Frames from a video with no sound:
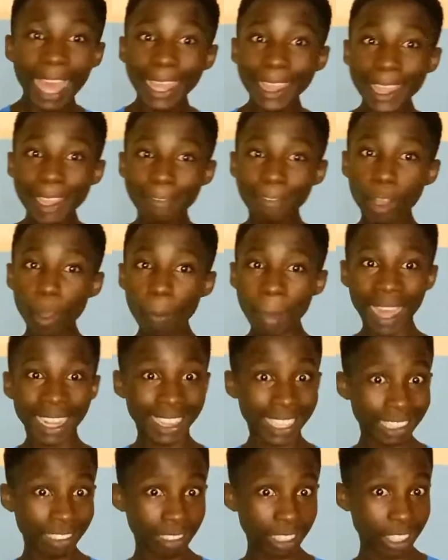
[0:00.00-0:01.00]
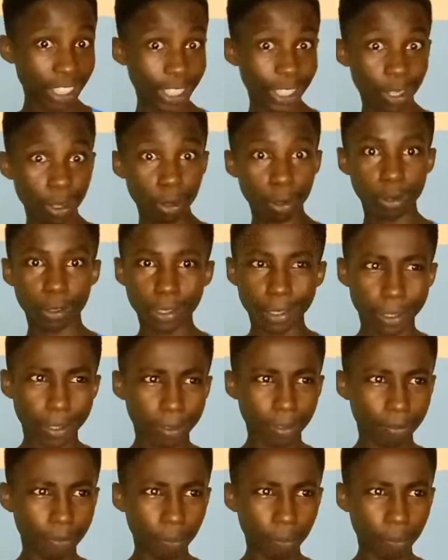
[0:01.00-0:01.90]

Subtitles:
develop an interest in the course.